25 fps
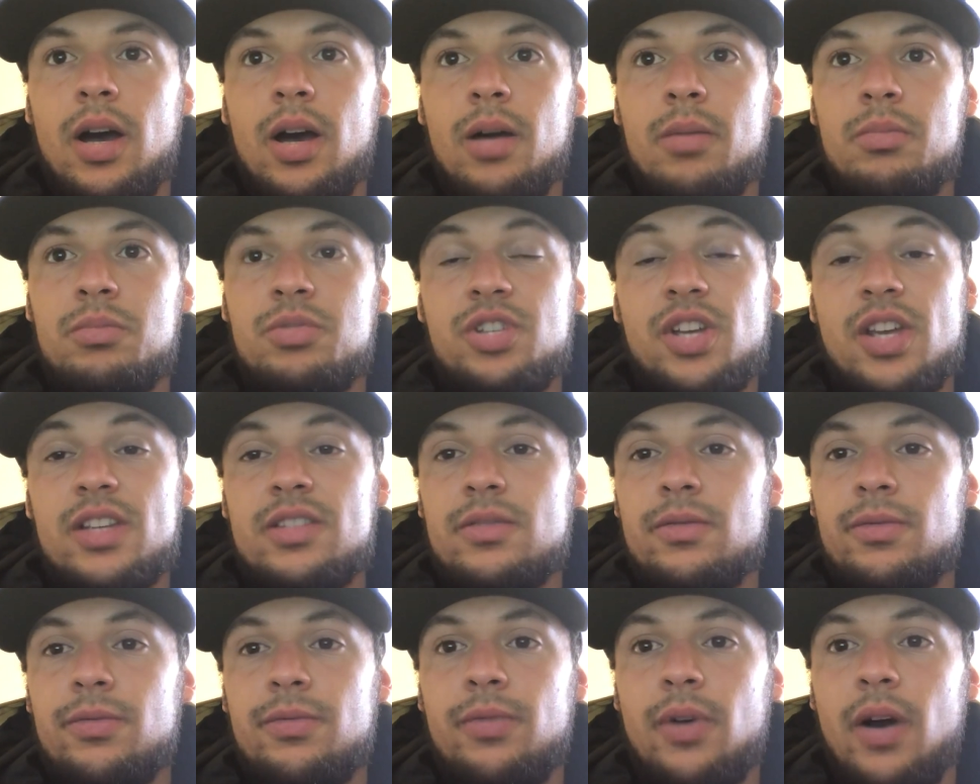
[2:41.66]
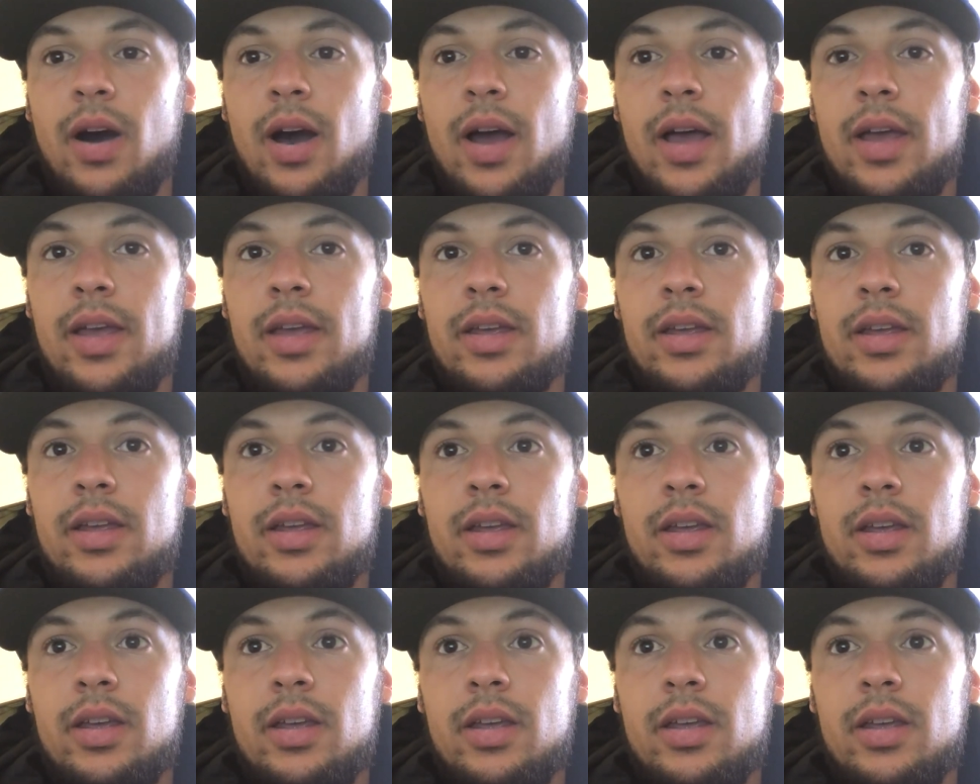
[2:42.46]
She hasn't fought
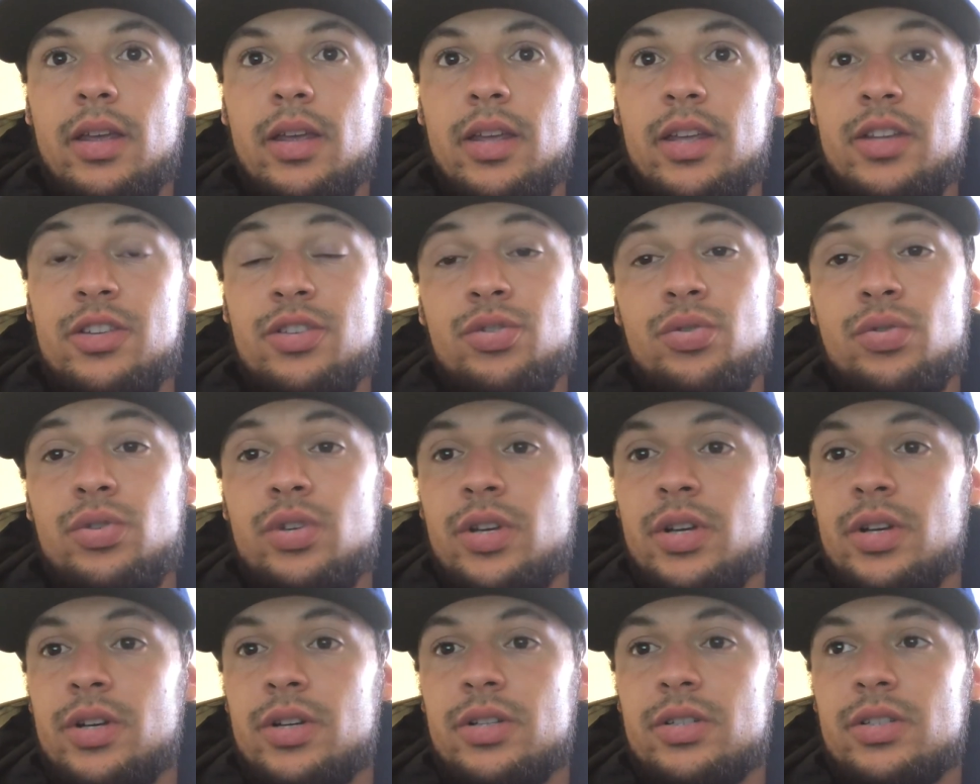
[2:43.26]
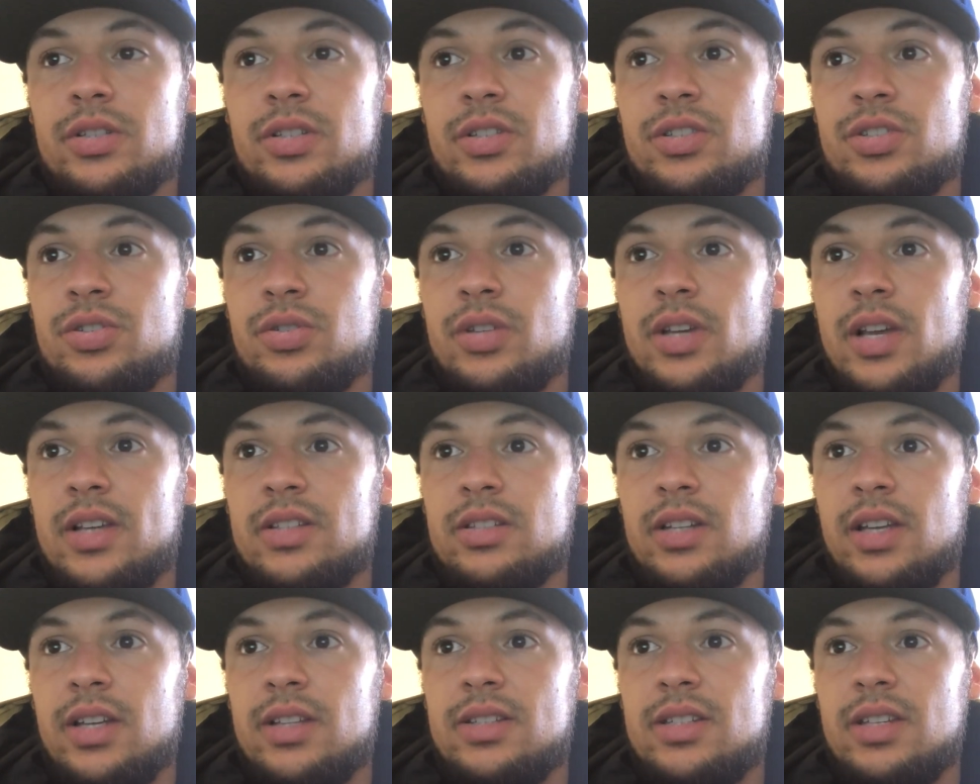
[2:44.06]
in 2 years, since
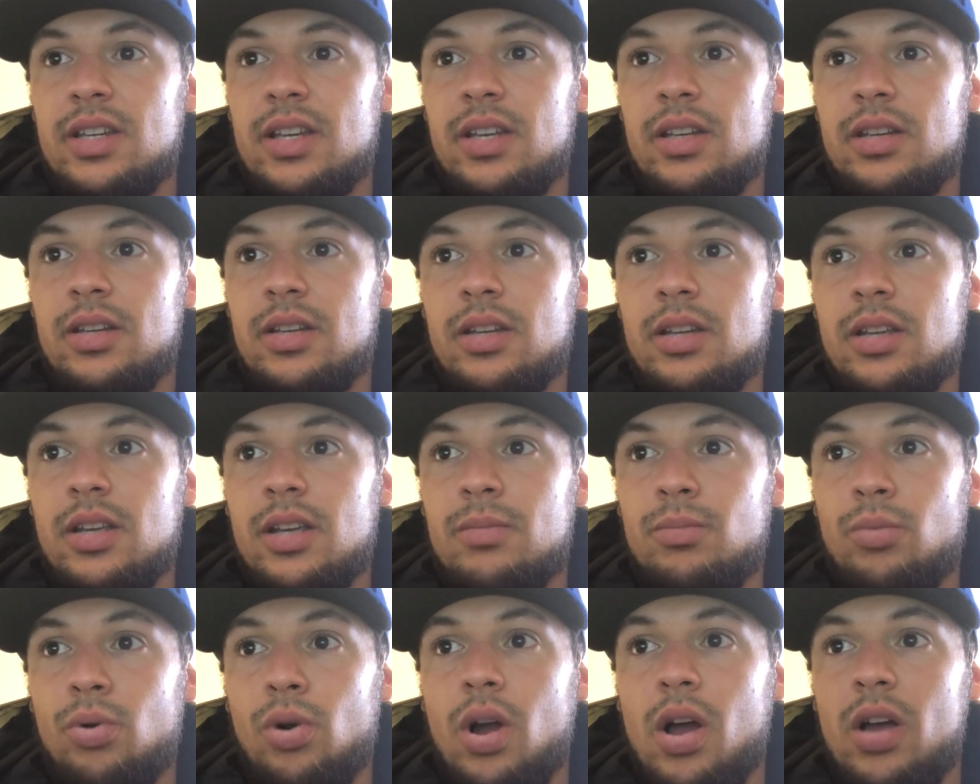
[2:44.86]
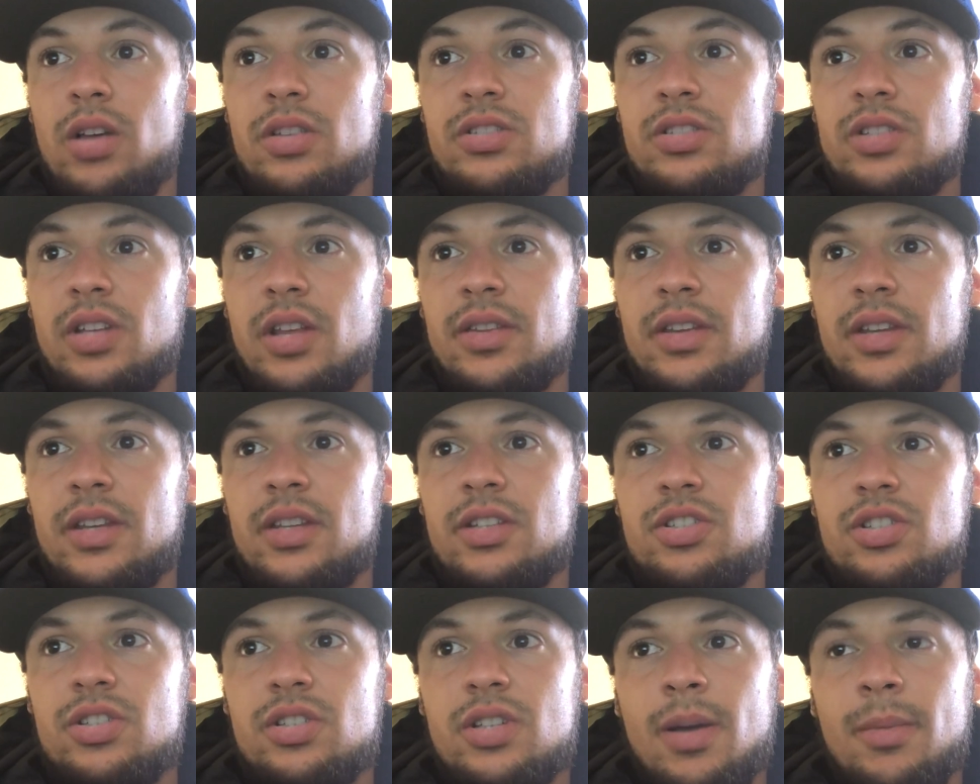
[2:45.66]
2018. And Moras, I think
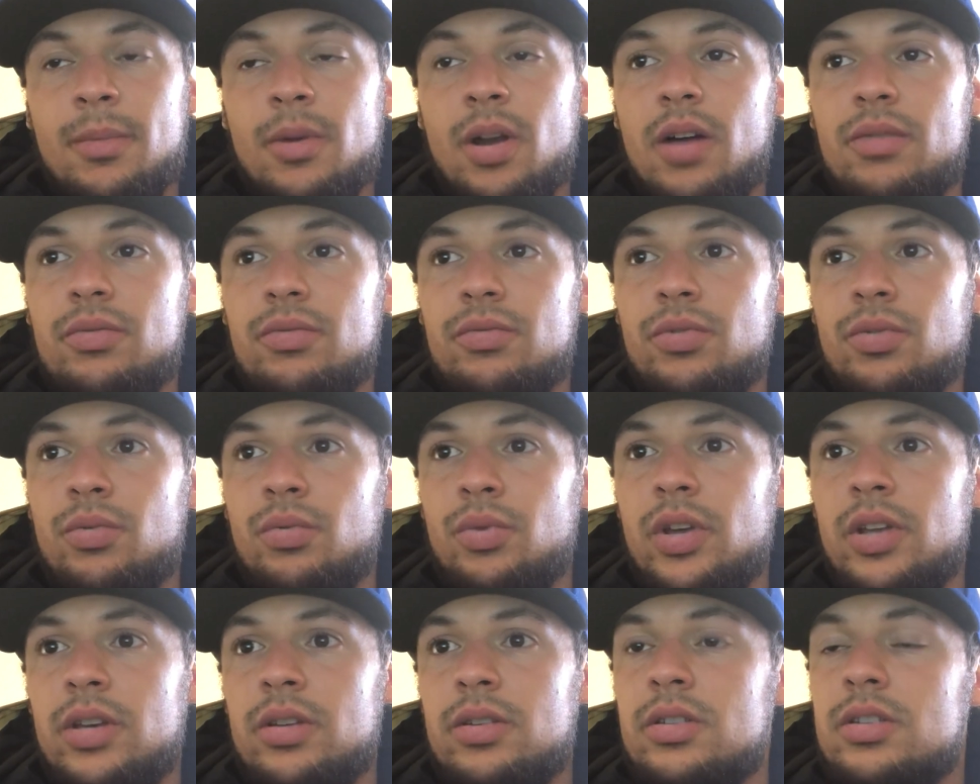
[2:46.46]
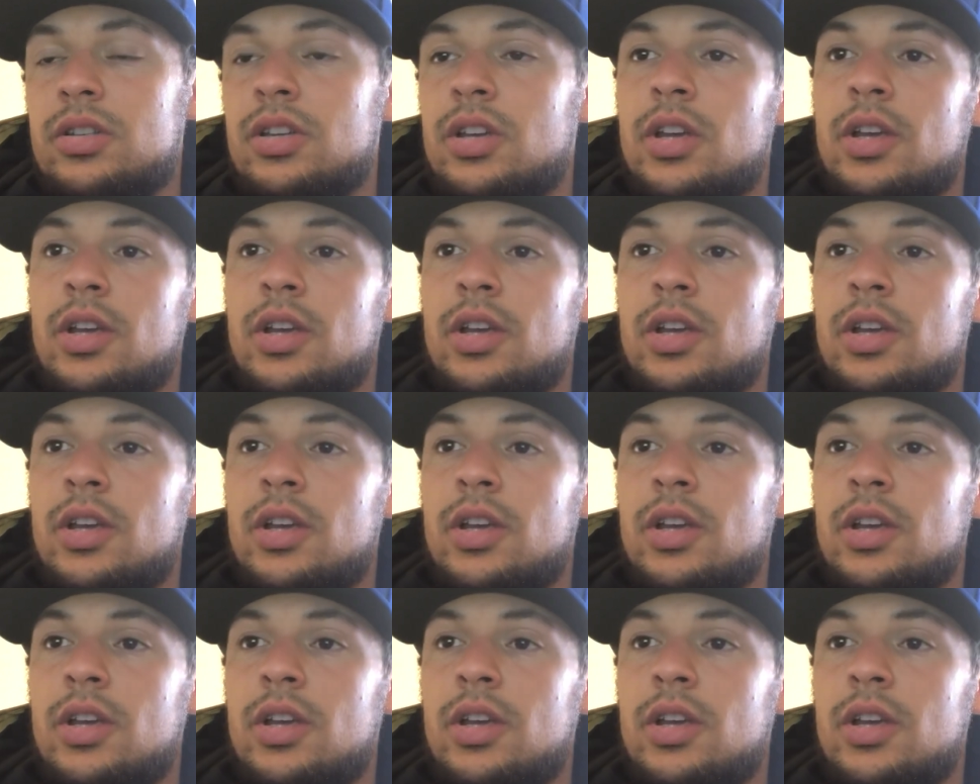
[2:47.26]
she's coming off of a win.